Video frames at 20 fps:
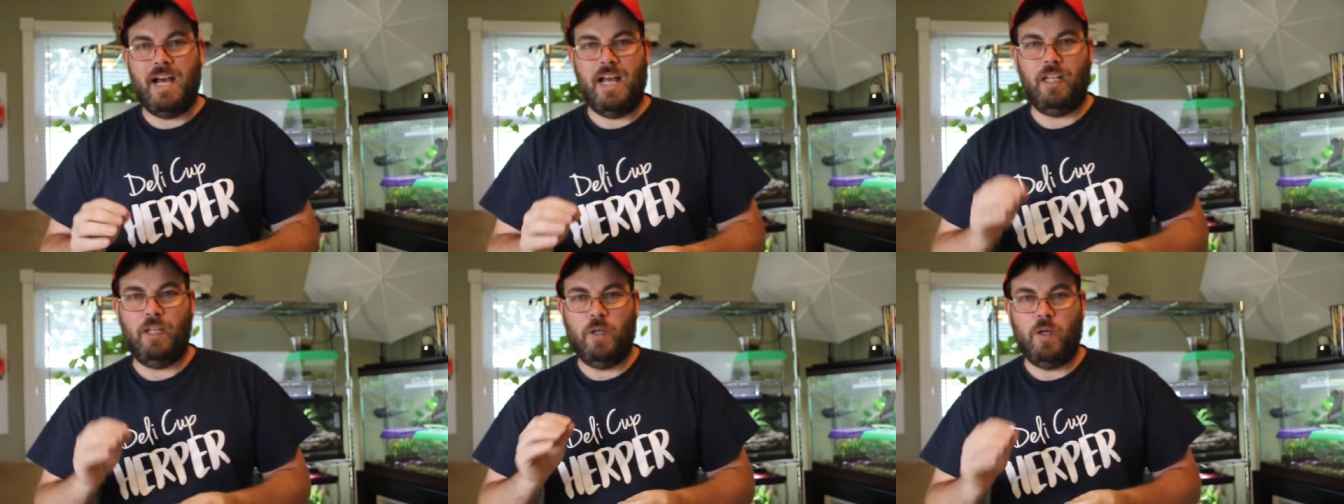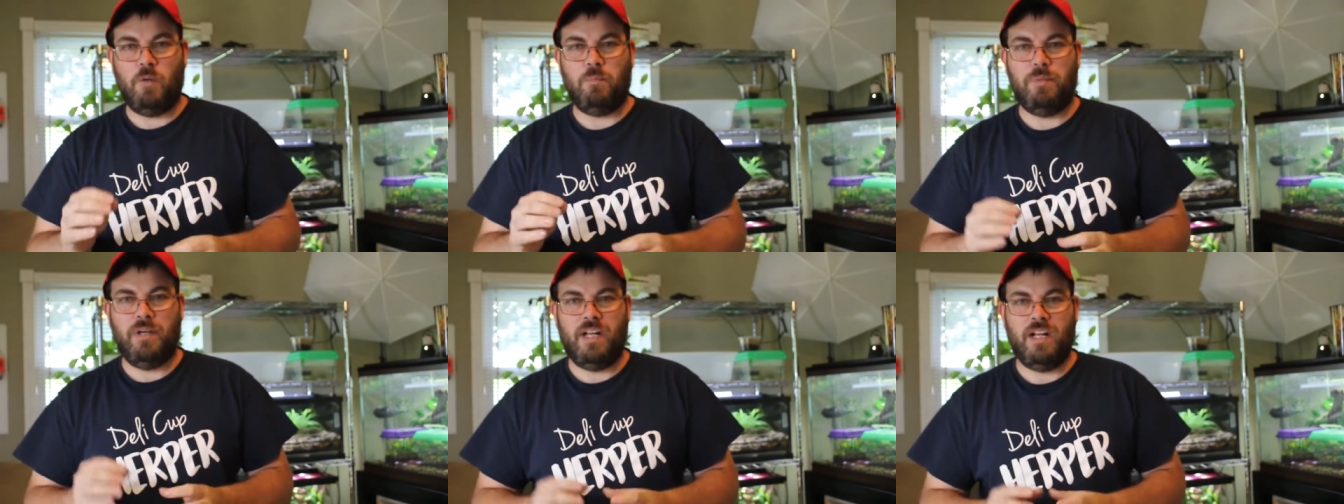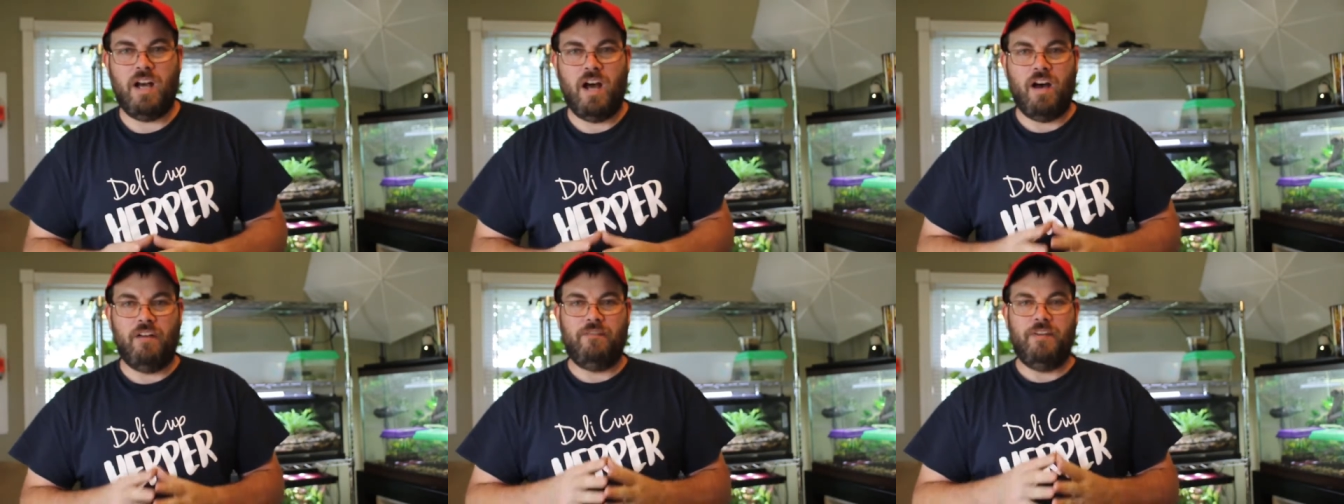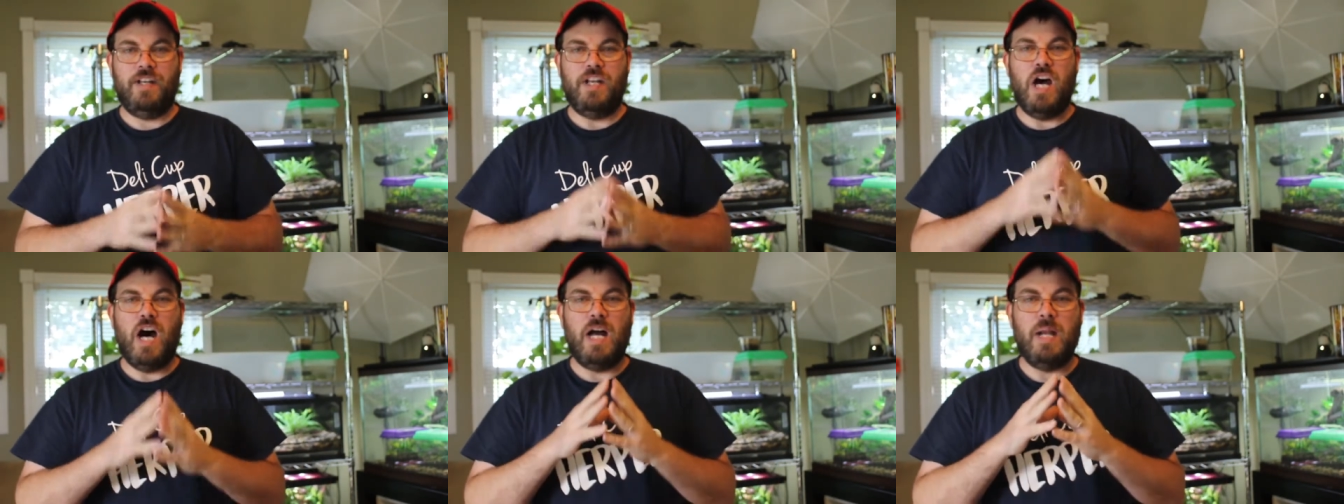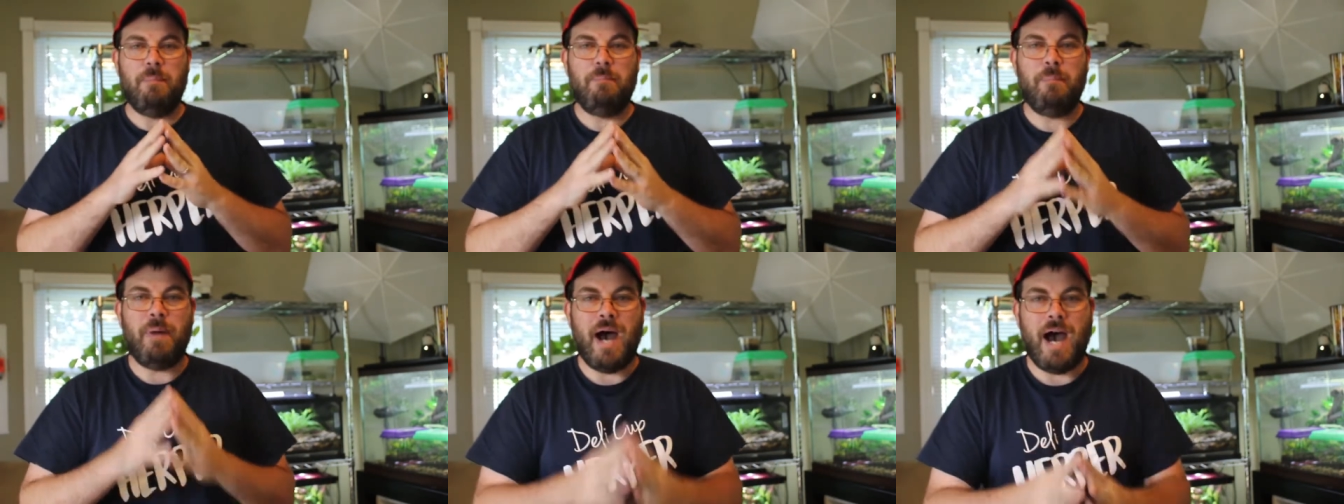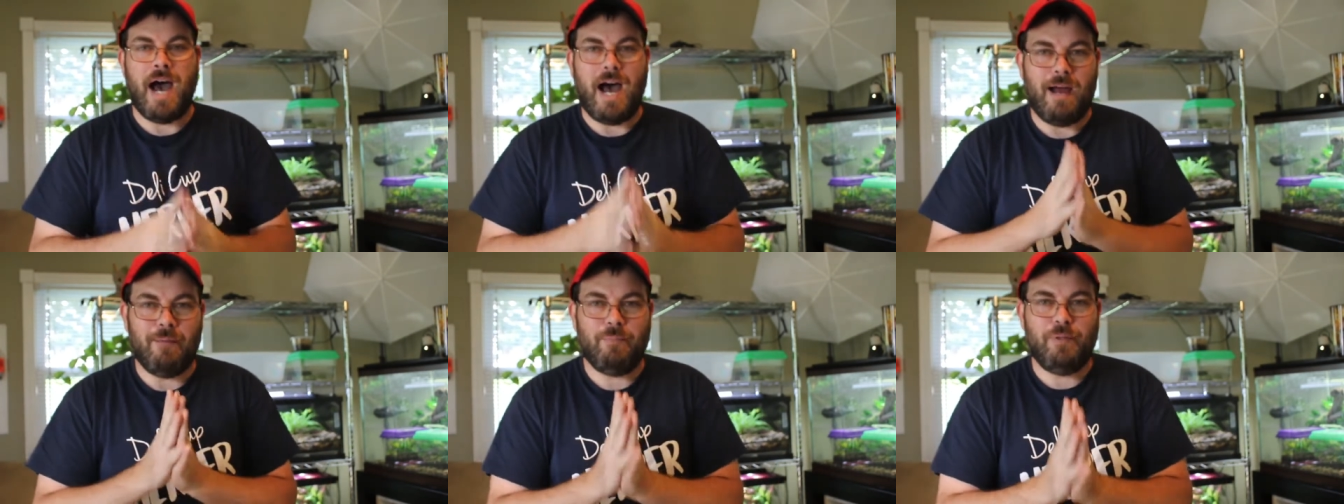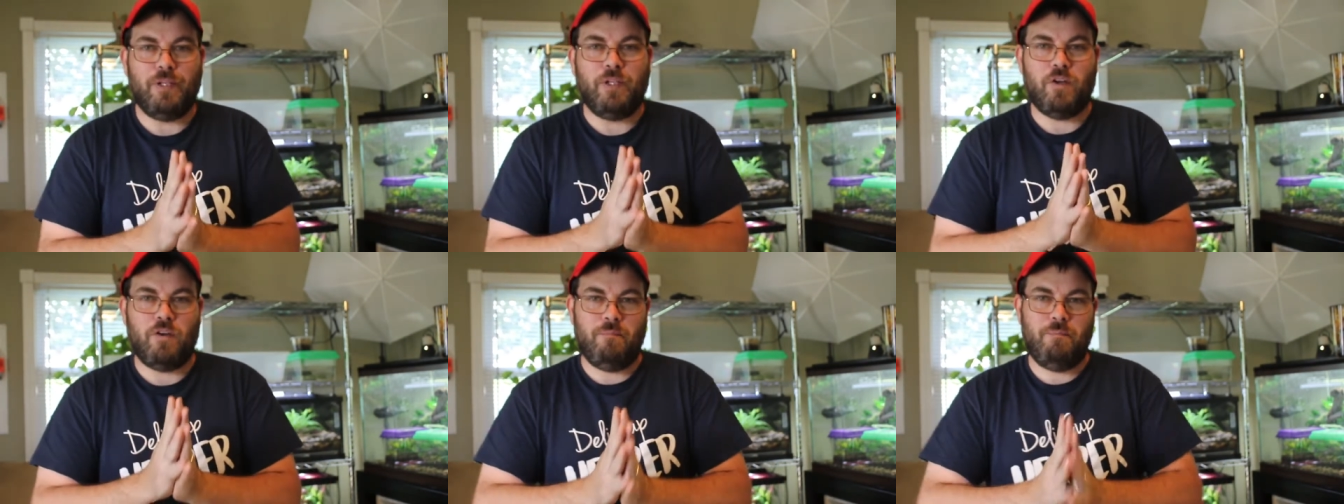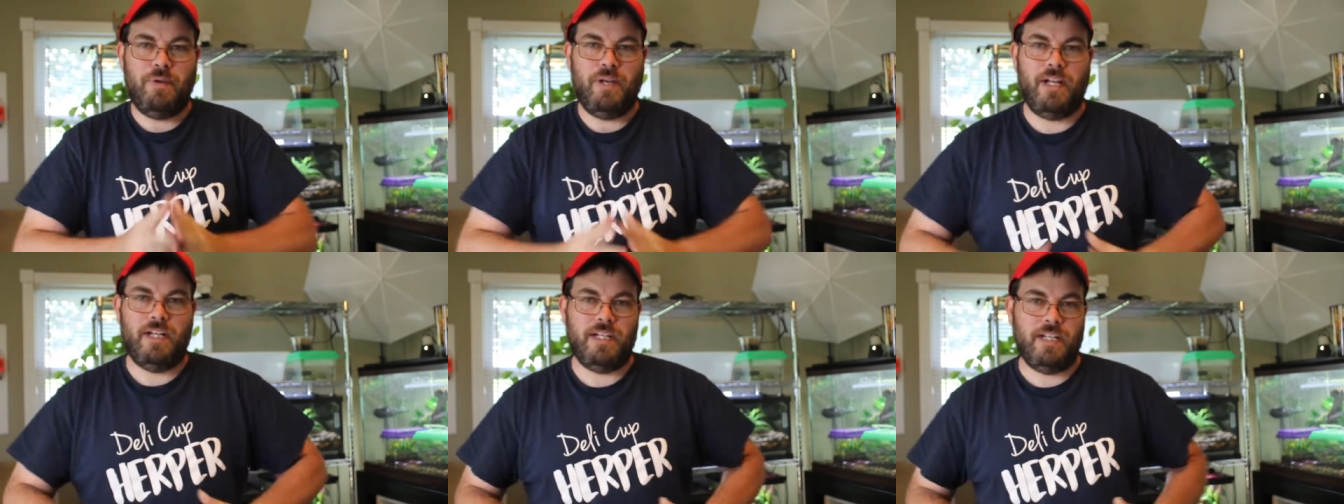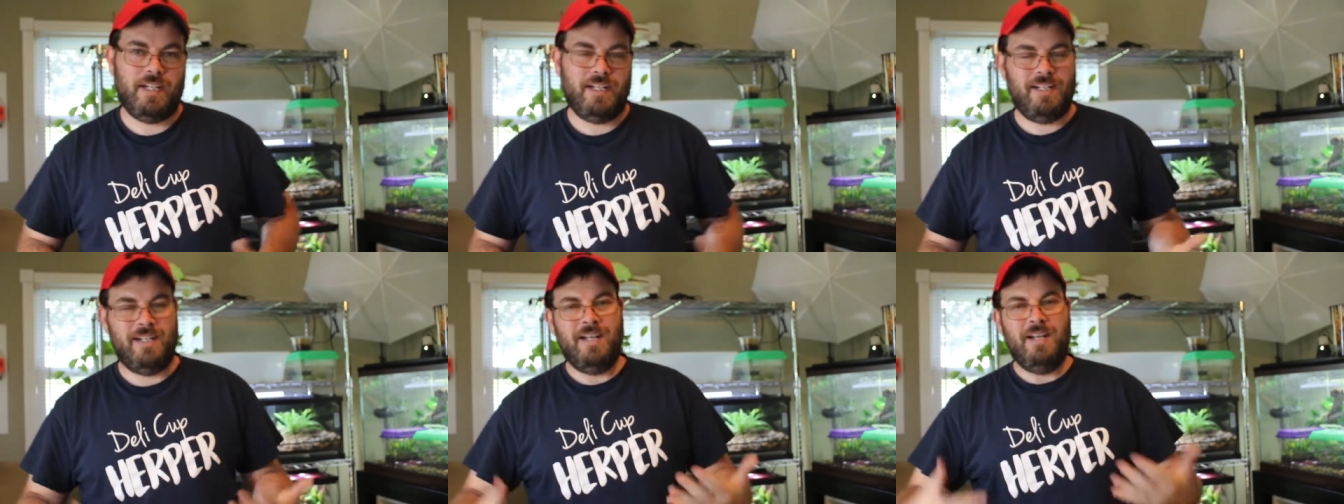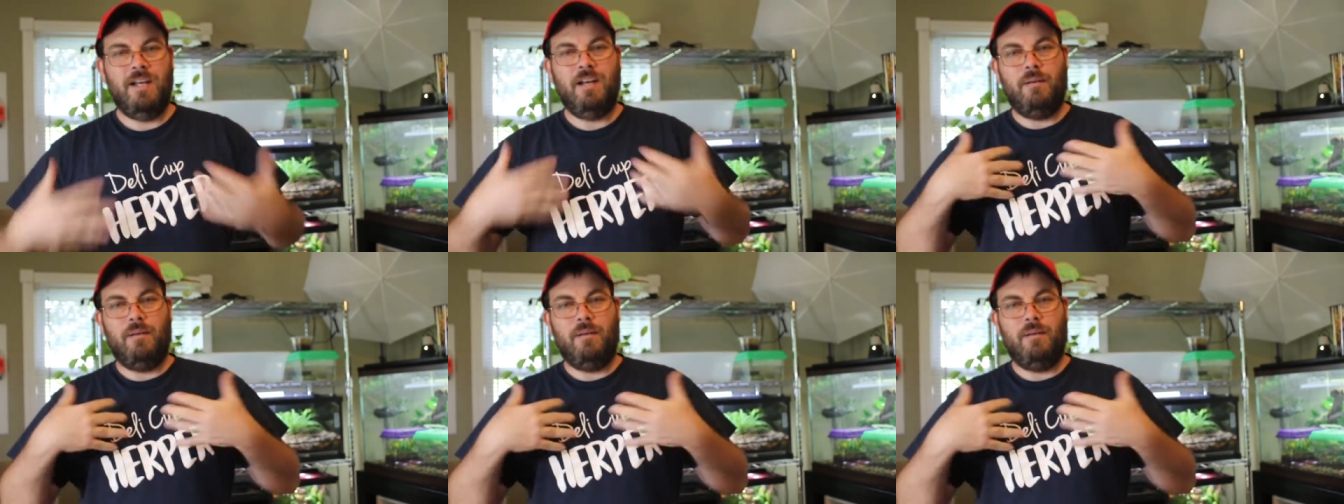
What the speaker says: a little bit of an unpopular opinion,